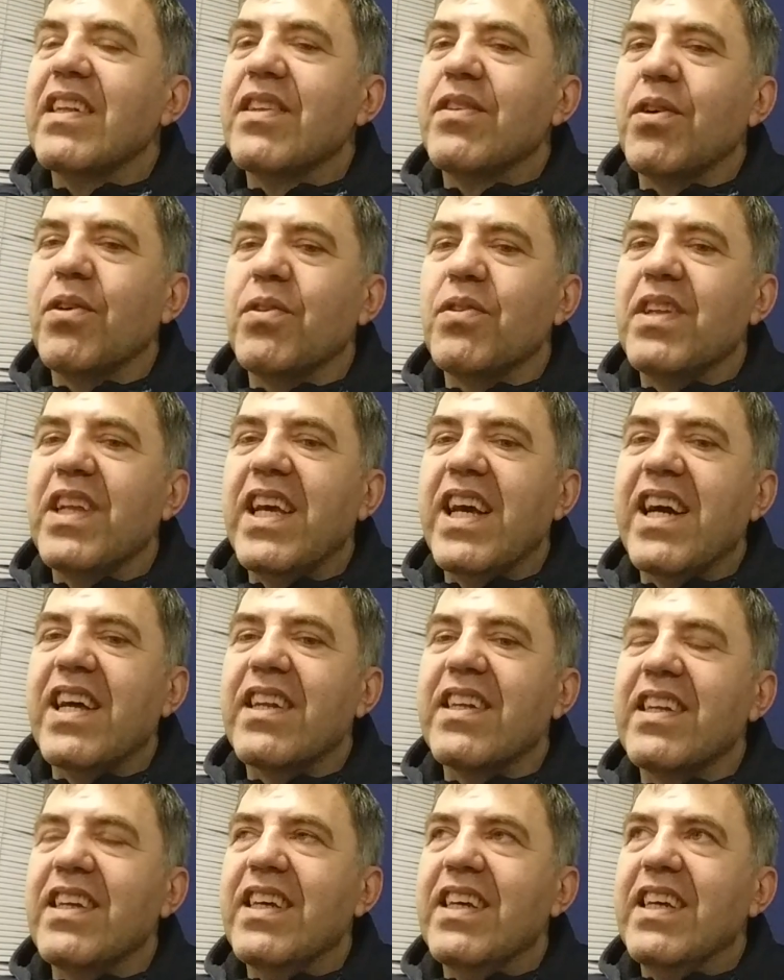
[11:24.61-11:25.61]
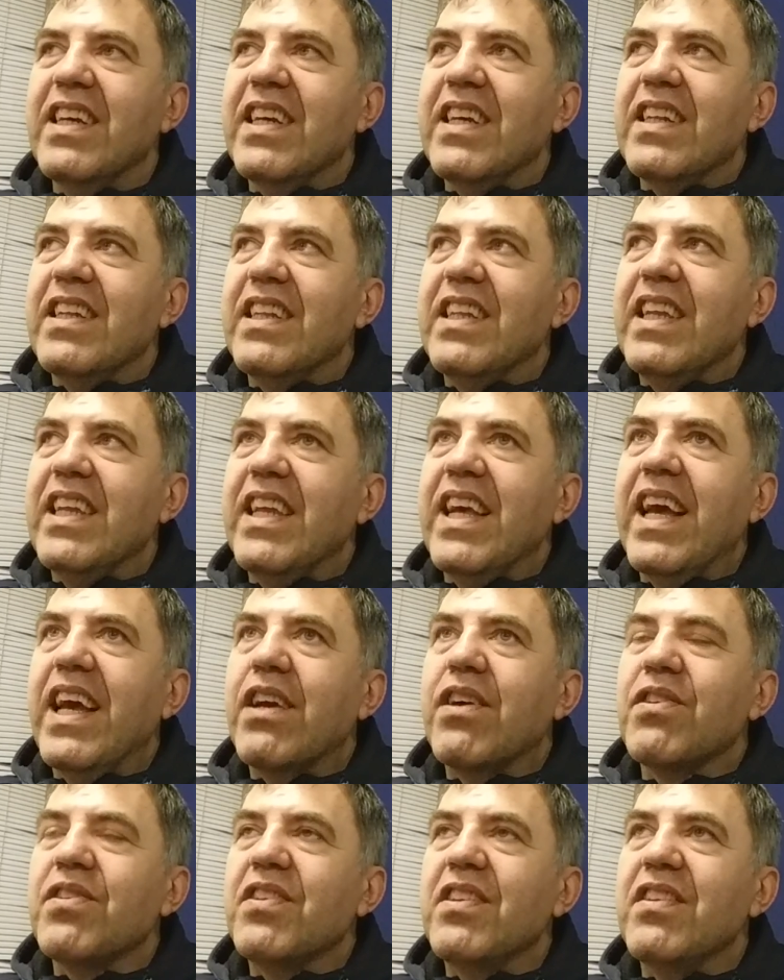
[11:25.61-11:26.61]
So they are the
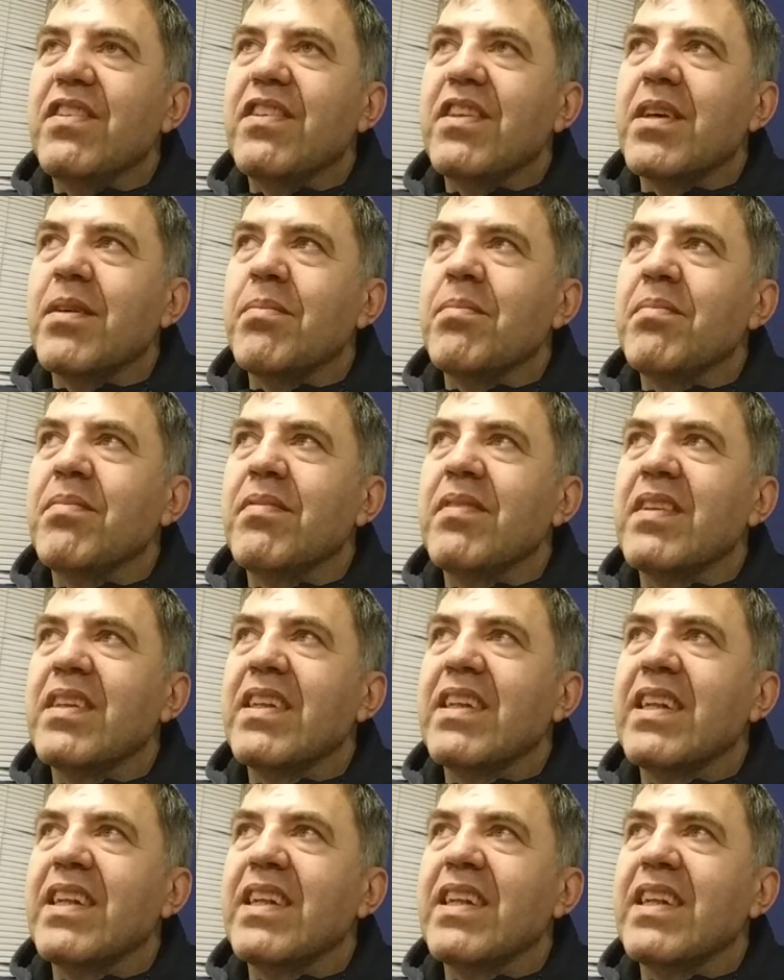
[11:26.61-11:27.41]
ecosystem